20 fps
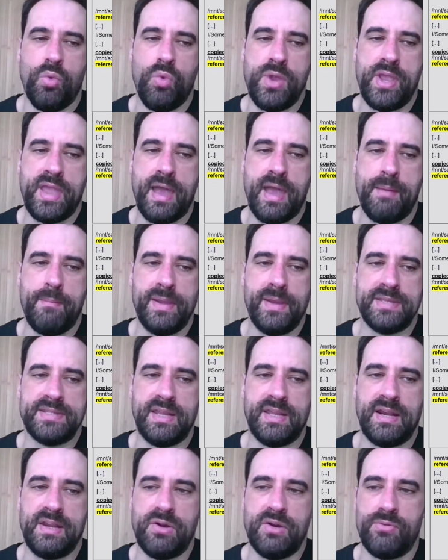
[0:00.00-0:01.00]
we can
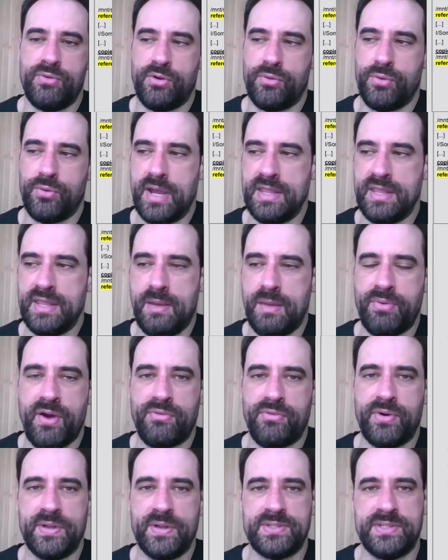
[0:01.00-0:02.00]
basically override the
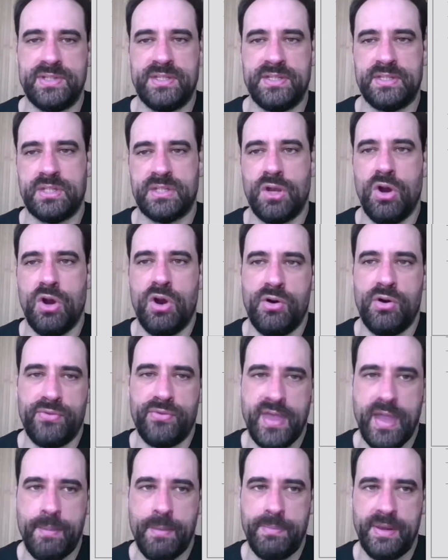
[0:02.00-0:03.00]
preferences of the